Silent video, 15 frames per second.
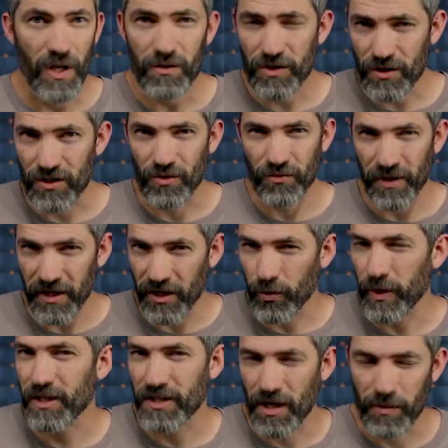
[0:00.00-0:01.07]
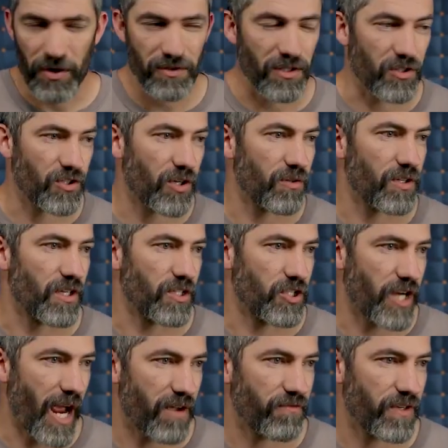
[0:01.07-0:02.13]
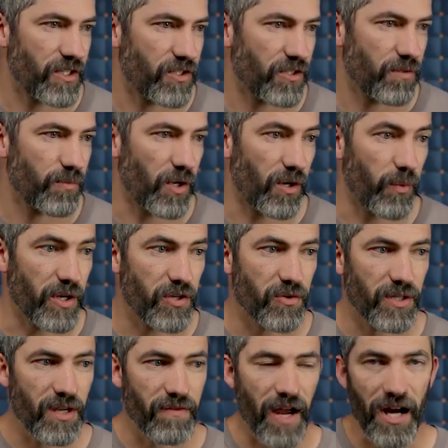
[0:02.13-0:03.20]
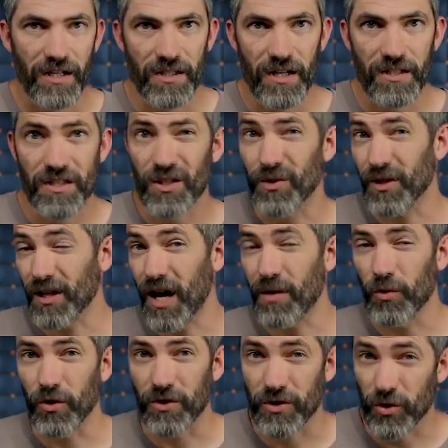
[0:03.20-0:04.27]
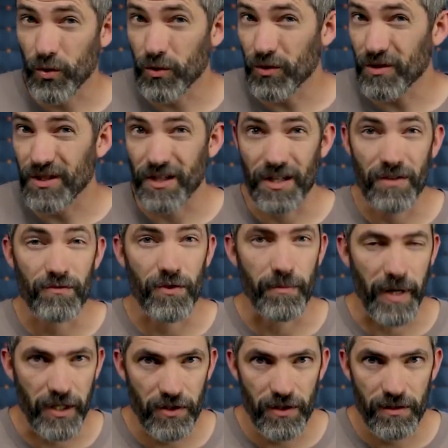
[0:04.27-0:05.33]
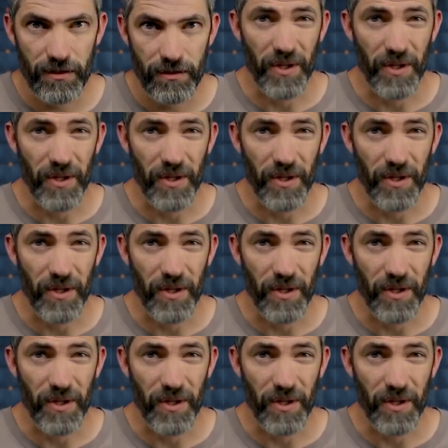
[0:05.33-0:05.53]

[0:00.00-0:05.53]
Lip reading: And that was just a really quick demo to show the chat feature, but when you give access to a lot more tools and information,